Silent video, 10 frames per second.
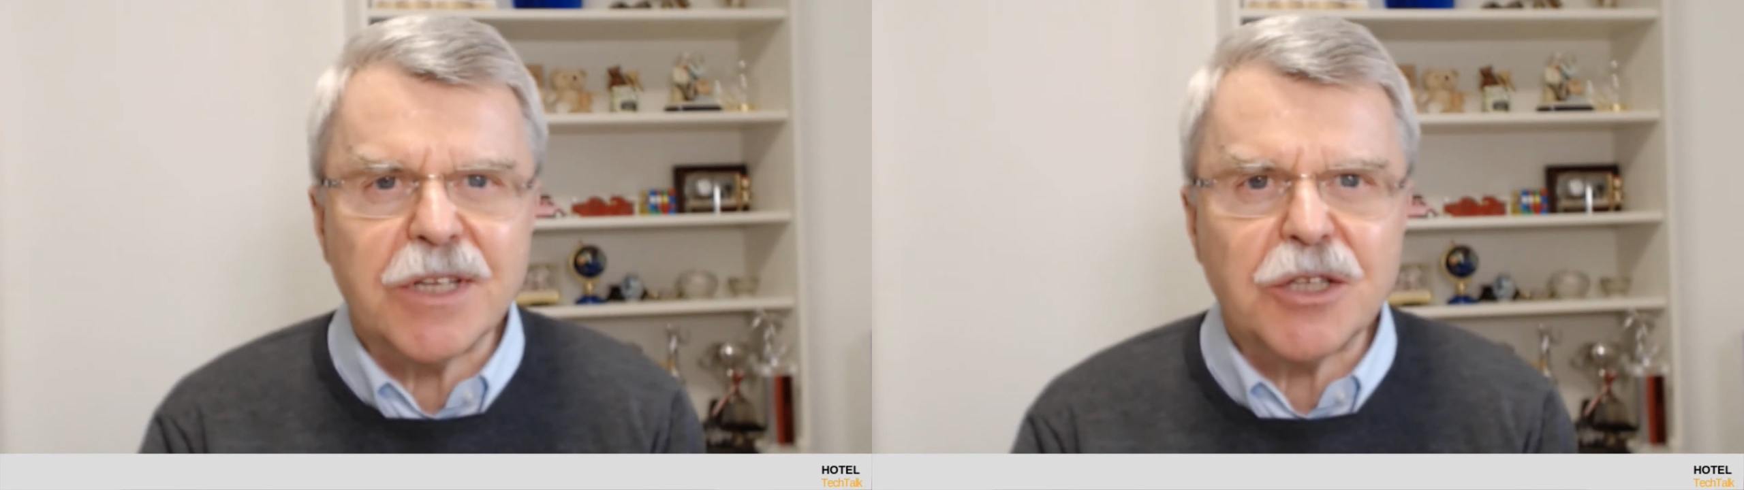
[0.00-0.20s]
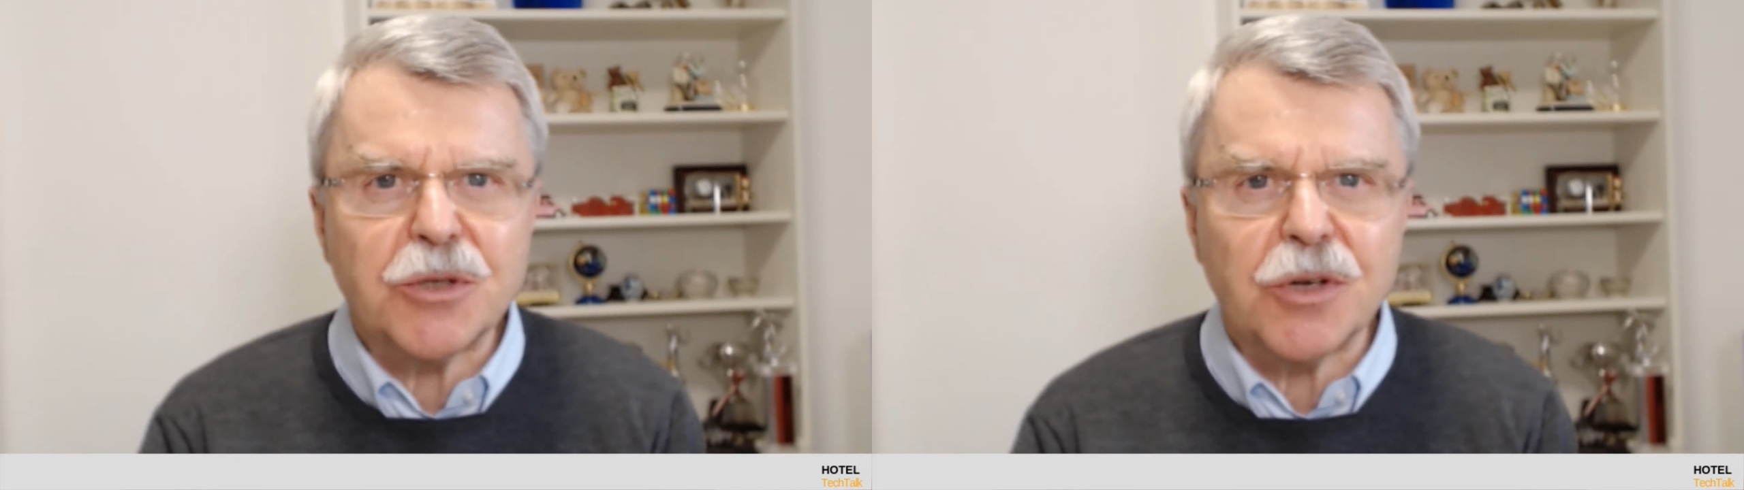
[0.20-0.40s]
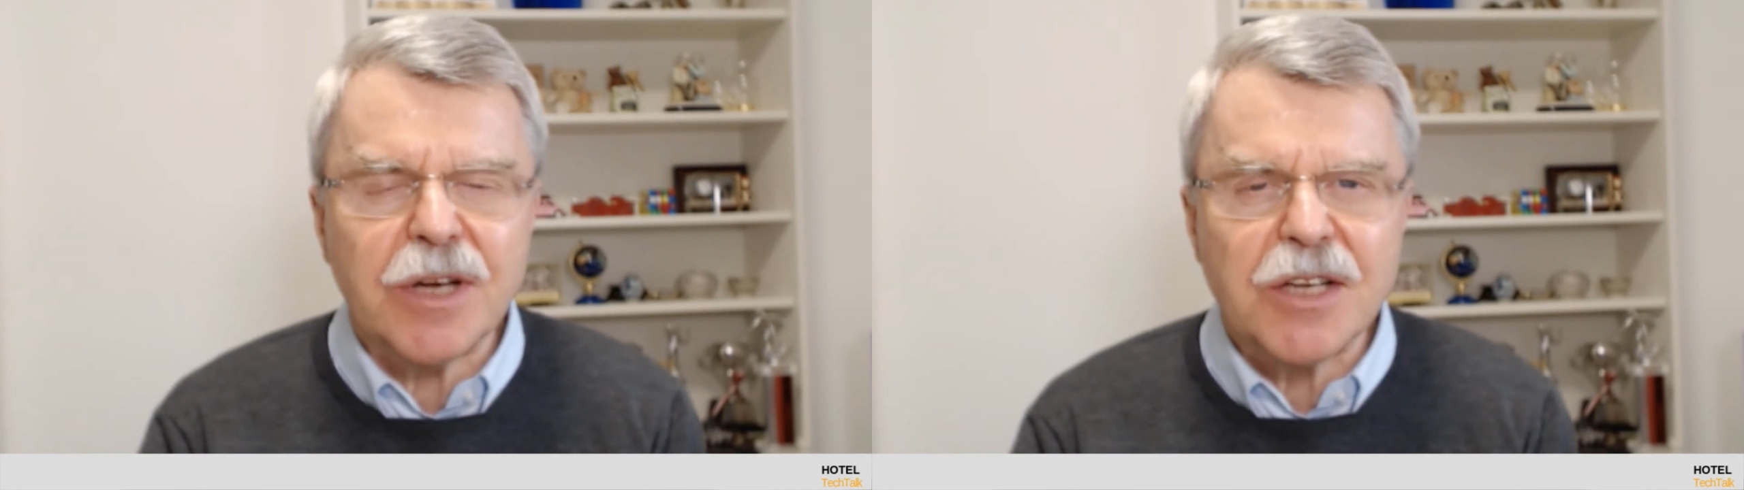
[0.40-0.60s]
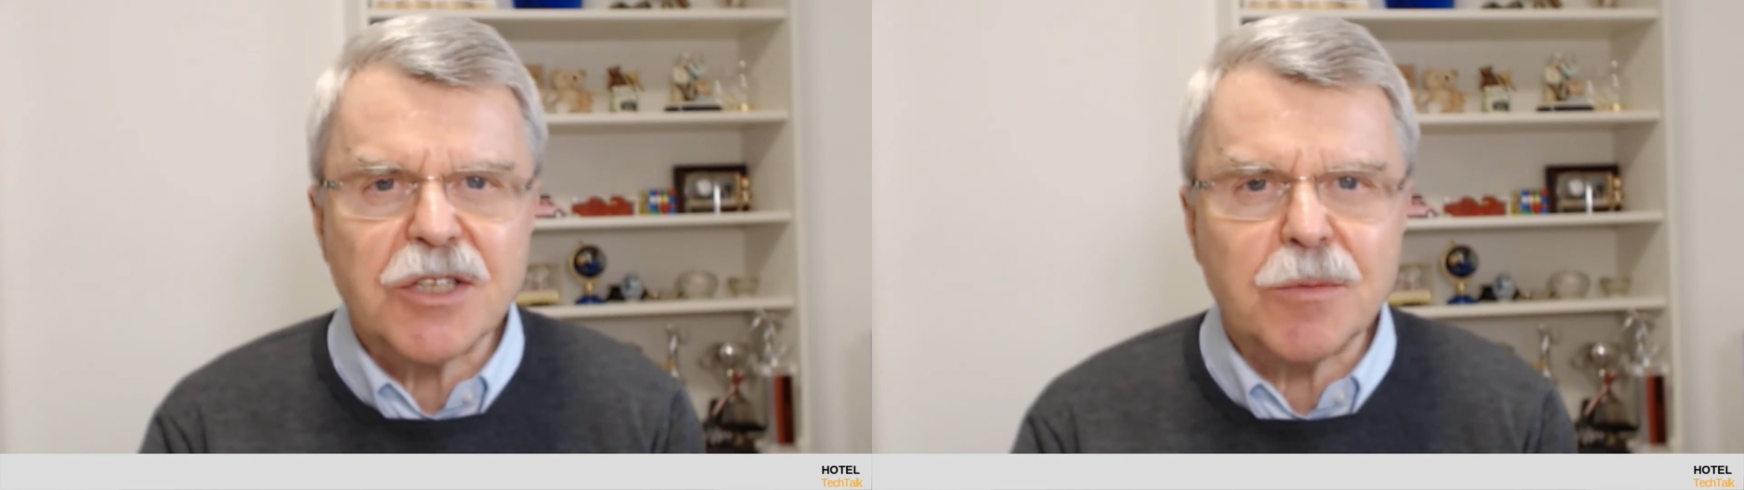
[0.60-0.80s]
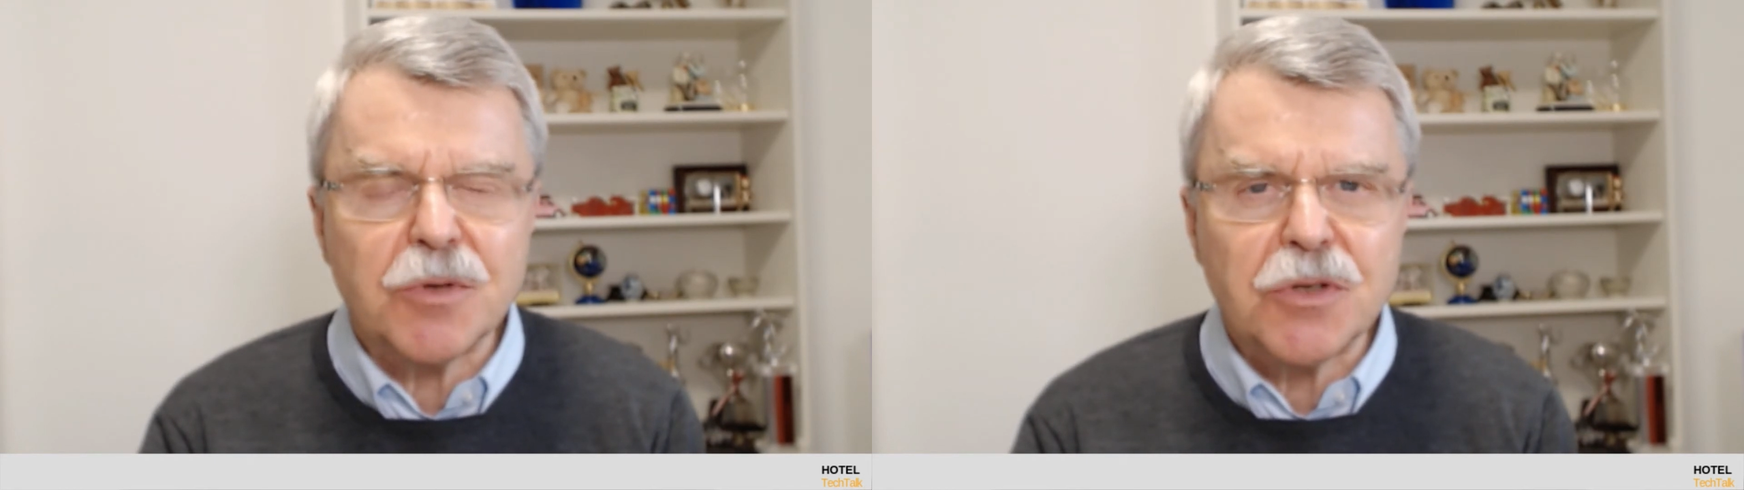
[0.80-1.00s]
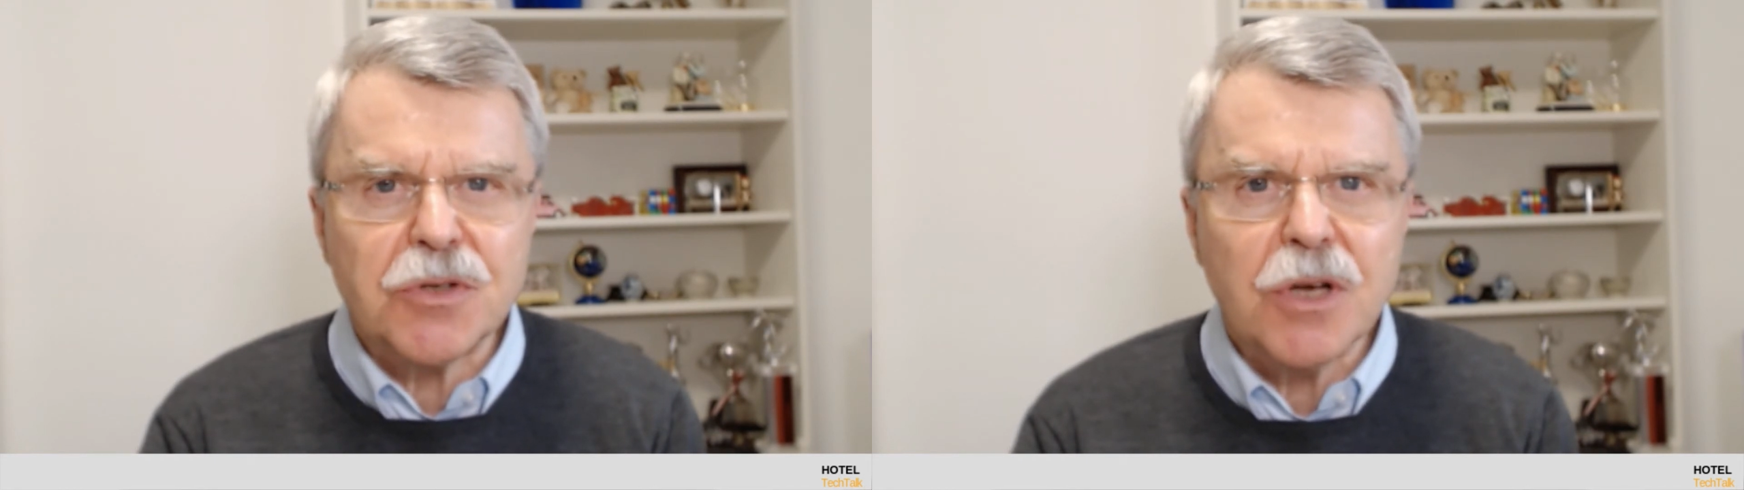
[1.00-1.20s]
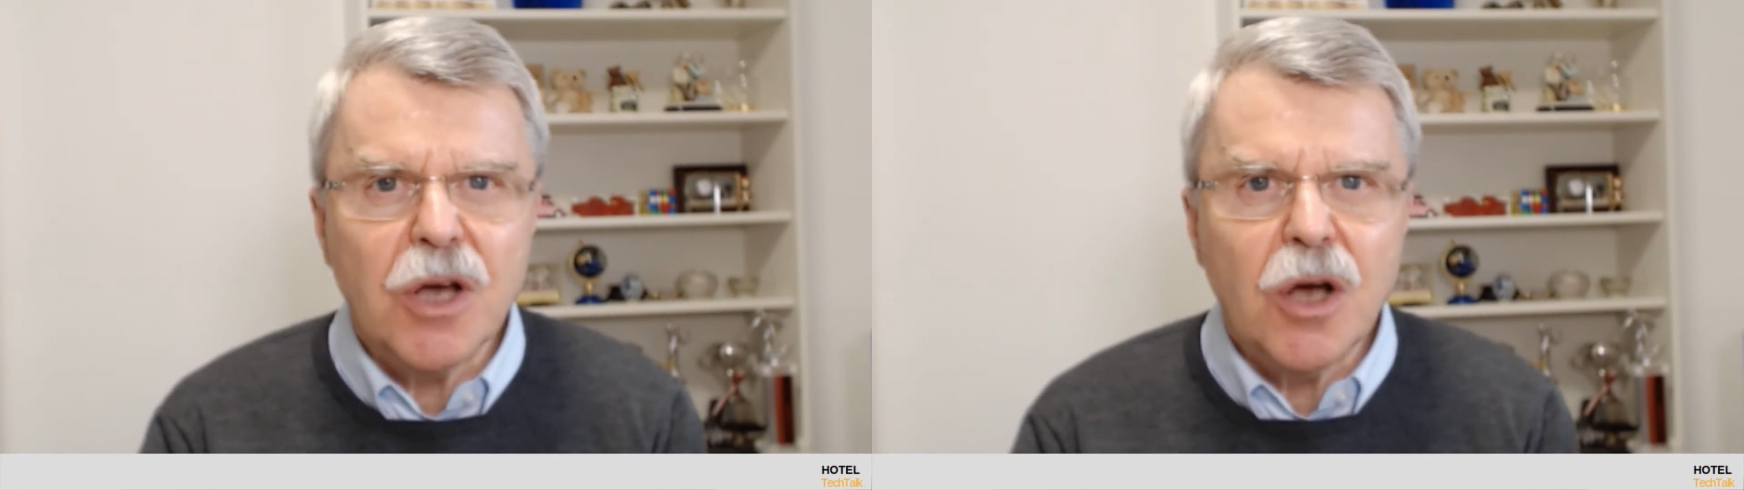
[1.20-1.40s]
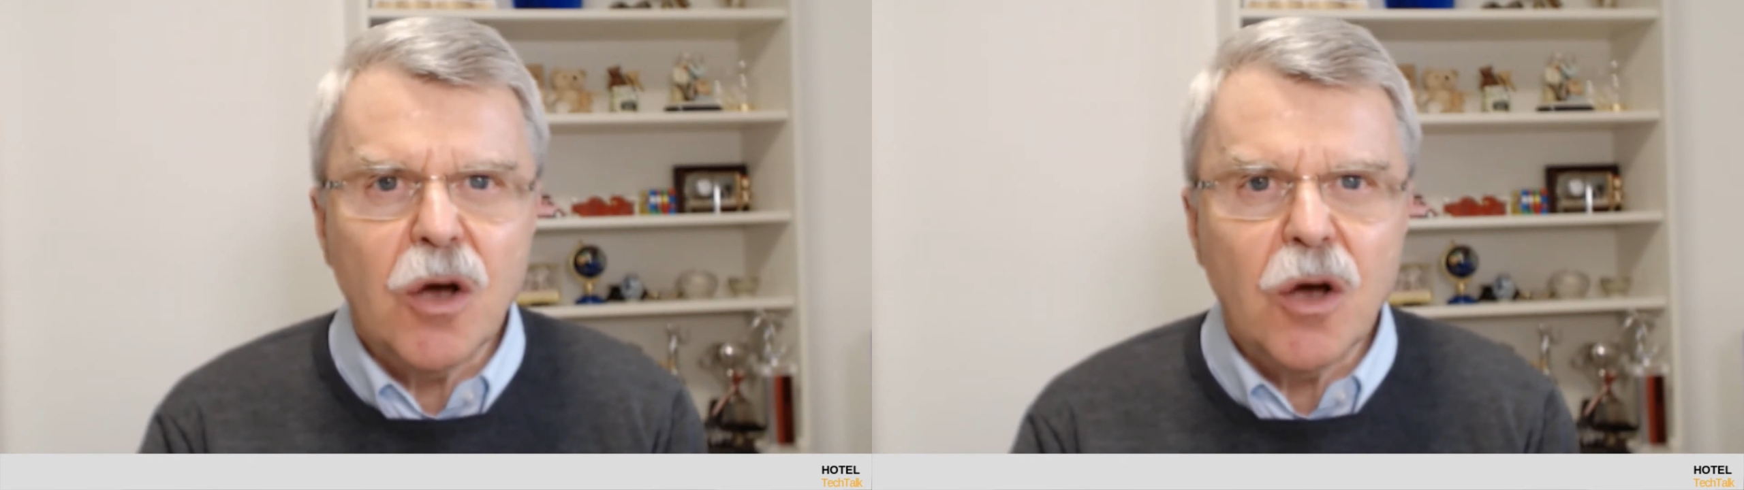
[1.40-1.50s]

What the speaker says: send to your customers